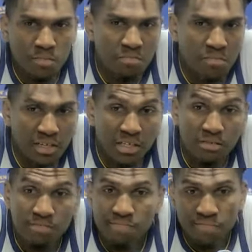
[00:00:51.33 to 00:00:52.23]
a, good
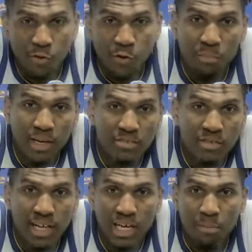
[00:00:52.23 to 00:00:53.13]
40 minutes.
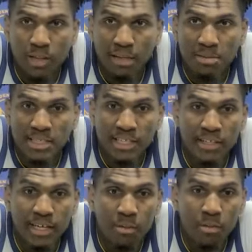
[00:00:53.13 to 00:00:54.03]
We had a couple lapses here
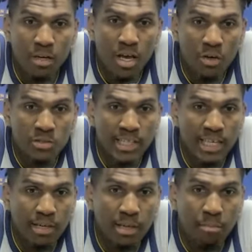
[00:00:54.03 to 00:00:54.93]
and there, but just
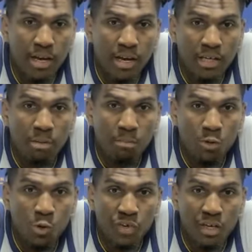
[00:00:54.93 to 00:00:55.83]
keep getting better, keep
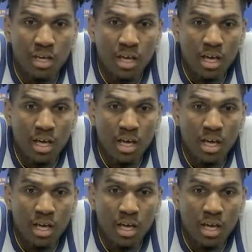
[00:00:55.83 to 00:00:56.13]
improving,